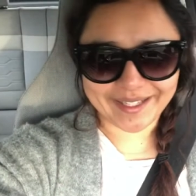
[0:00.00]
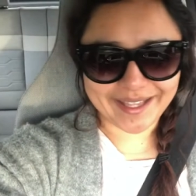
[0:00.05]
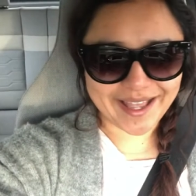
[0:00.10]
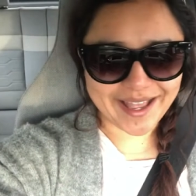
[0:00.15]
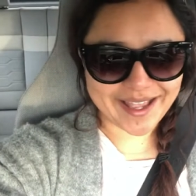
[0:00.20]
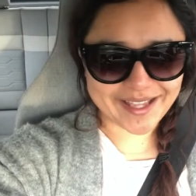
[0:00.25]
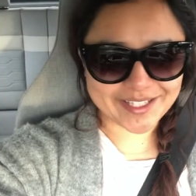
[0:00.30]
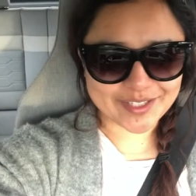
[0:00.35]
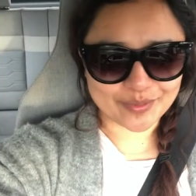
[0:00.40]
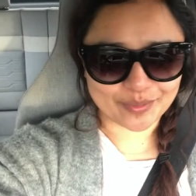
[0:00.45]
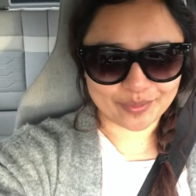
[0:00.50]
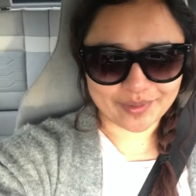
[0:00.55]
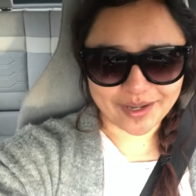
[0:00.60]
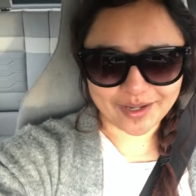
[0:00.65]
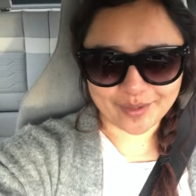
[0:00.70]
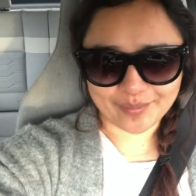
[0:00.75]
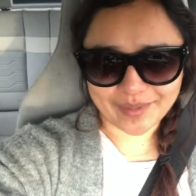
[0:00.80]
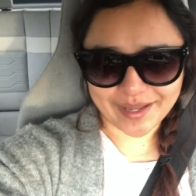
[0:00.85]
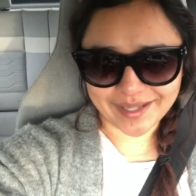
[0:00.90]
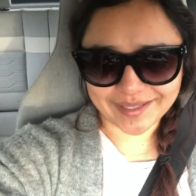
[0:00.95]
guys,
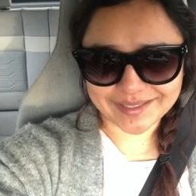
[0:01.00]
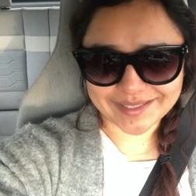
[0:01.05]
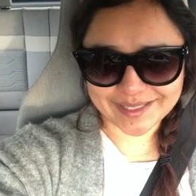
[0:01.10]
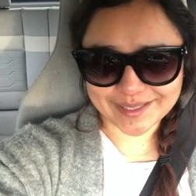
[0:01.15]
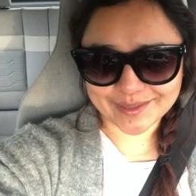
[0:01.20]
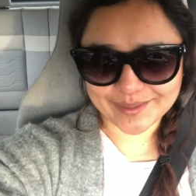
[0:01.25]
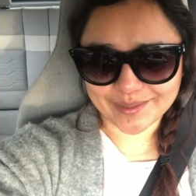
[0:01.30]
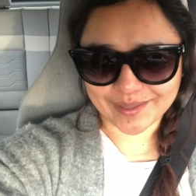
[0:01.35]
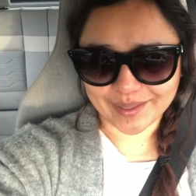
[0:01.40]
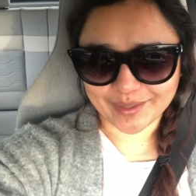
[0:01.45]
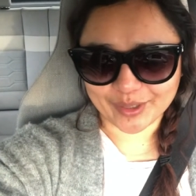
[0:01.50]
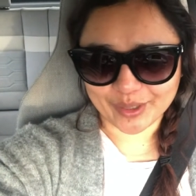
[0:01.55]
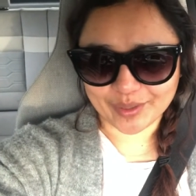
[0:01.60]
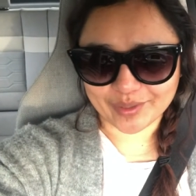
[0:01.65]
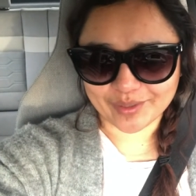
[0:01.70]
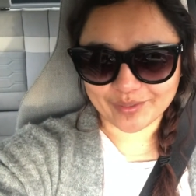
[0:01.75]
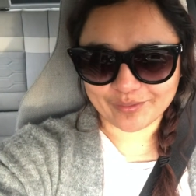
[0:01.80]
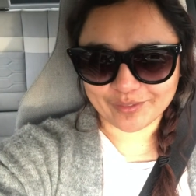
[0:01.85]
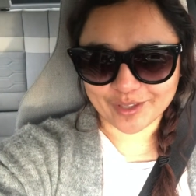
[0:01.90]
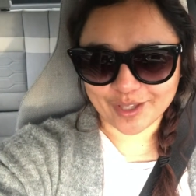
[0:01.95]
welcome back to
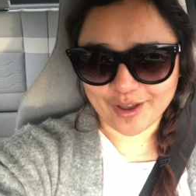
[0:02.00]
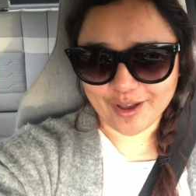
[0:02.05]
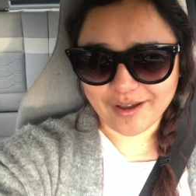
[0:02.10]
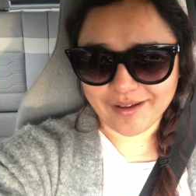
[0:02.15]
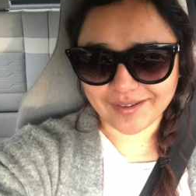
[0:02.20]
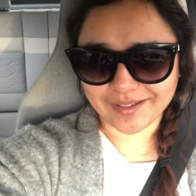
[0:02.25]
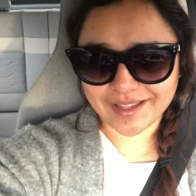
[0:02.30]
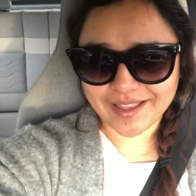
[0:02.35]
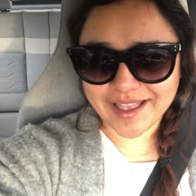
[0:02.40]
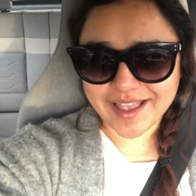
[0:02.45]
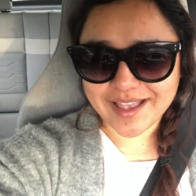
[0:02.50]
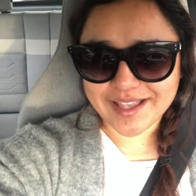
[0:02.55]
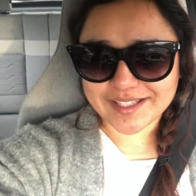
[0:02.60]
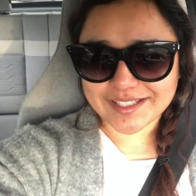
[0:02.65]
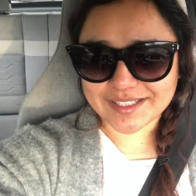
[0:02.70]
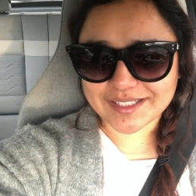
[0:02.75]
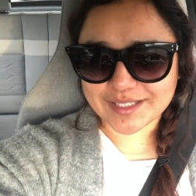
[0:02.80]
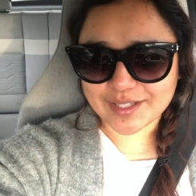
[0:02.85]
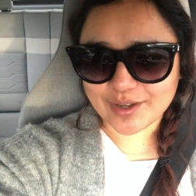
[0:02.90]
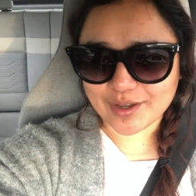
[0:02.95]
another vlog.
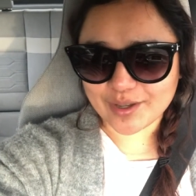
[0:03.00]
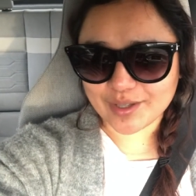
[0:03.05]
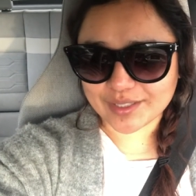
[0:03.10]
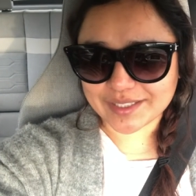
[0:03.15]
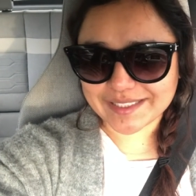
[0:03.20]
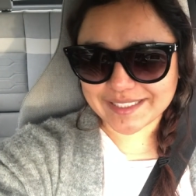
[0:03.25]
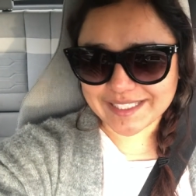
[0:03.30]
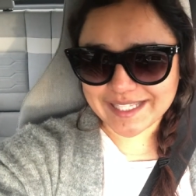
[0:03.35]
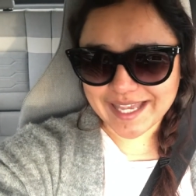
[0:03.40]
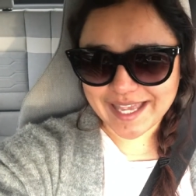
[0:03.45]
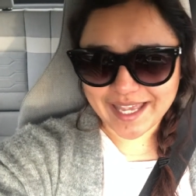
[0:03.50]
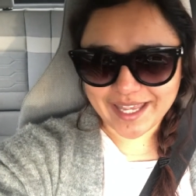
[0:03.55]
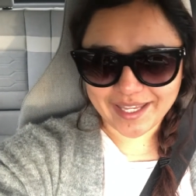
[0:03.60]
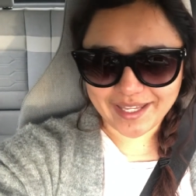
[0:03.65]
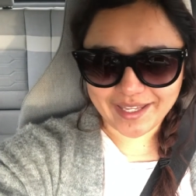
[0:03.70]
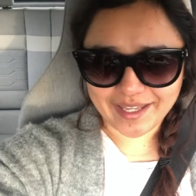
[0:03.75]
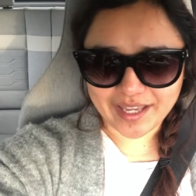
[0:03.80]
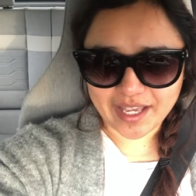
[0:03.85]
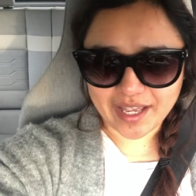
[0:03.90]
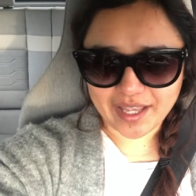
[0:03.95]
So
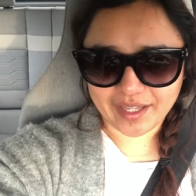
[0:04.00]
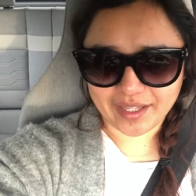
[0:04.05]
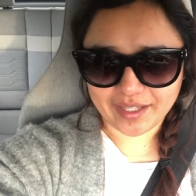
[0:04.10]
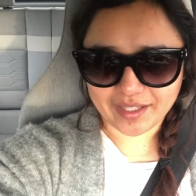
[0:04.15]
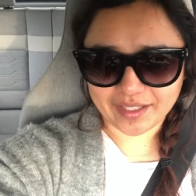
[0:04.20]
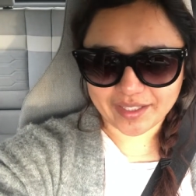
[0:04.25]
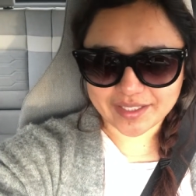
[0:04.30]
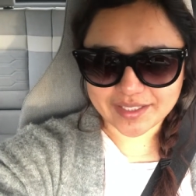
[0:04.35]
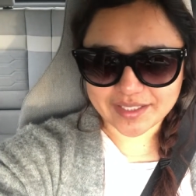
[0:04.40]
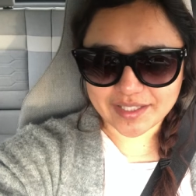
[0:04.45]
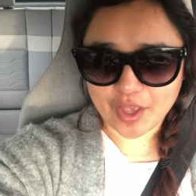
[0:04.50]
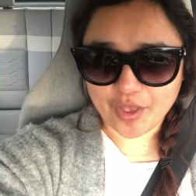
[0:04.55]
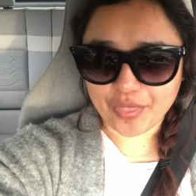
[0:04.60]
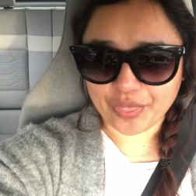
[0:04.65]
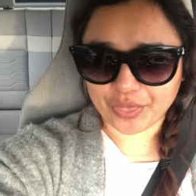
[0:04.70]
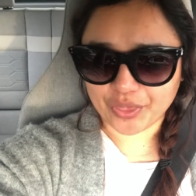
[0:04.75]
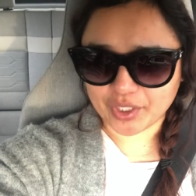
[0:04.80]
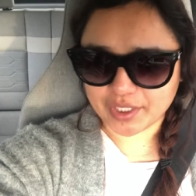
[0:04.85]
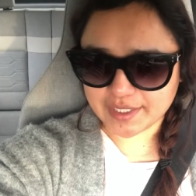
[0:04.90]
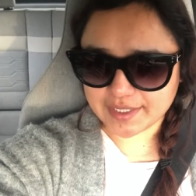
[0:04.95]
today is
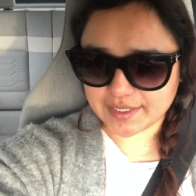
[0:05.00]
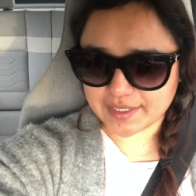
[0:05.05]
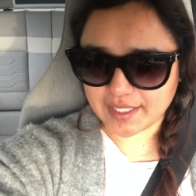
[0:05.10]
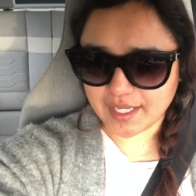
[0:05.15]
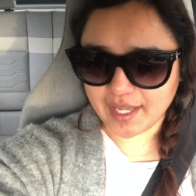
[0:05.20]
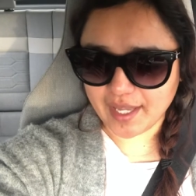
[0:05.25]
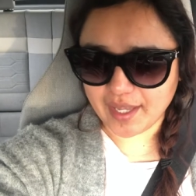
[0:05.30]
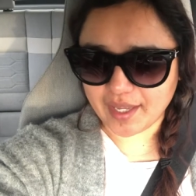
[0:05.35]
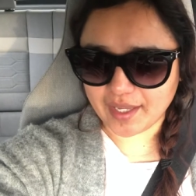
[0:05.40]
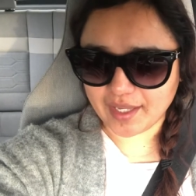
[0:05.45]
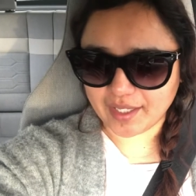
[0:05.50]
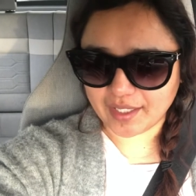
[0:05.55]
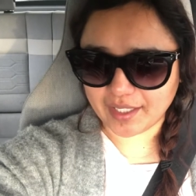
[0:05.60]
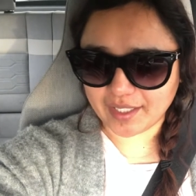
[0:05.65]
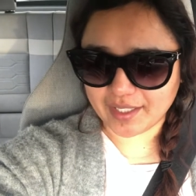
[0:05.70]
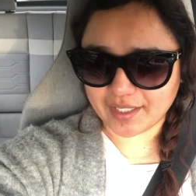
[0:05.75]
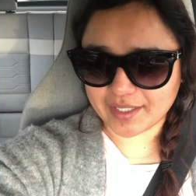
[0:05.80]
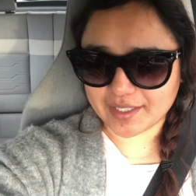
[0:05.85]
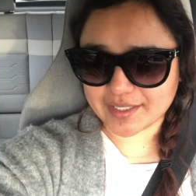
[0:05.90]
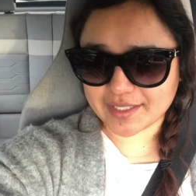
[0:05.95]
Thursday and
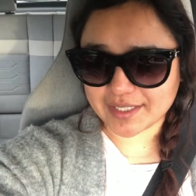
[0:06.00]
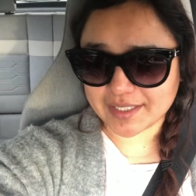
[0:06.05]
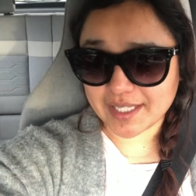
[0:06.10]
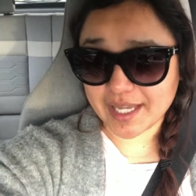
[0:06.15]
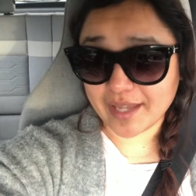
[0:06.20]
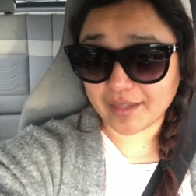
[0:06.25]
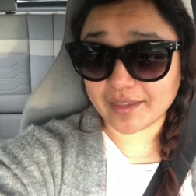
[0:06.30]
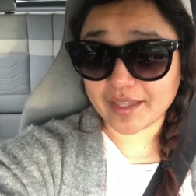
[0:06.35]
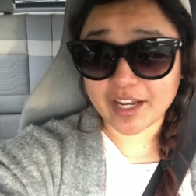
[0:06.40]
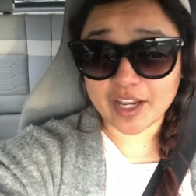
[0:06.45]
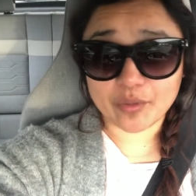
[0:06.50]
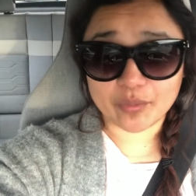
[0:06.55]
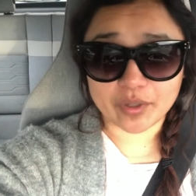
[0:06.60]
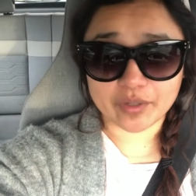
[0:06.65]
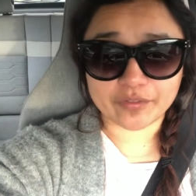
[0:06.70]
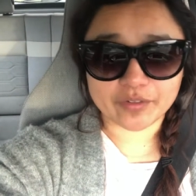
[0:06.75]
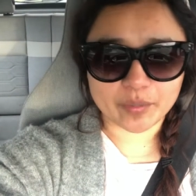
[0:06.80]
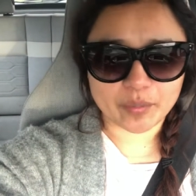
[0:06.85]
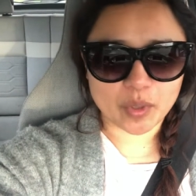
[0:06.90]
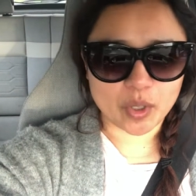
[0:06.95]
it is a day that I
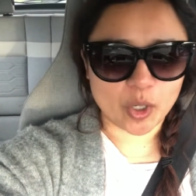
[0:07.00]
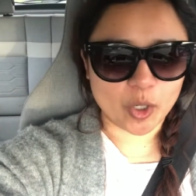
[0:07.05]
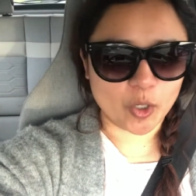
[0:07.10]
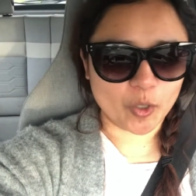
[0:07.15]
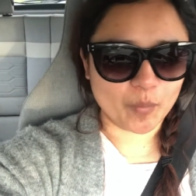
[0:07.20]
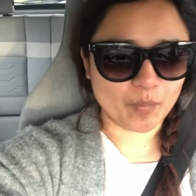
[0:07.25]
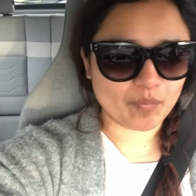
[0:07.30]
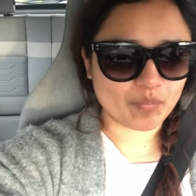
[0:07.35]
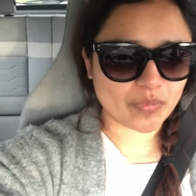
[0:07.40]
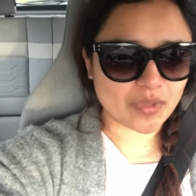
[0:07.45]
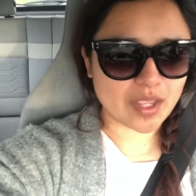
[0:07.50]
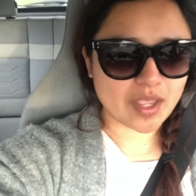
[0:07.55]
work from home.